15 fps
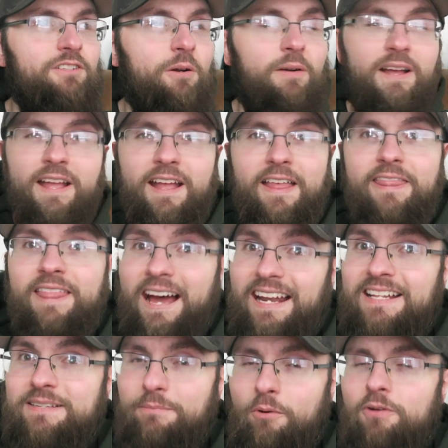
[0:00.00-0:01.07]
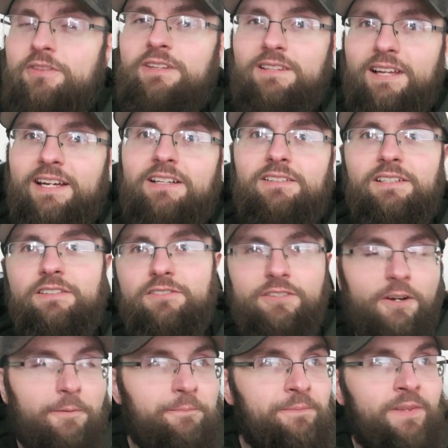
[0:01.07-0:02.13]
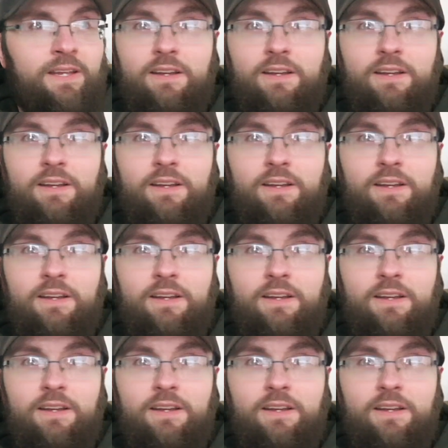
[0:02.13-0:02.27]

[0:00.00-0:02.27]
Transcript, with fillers: So that is more than likely, so.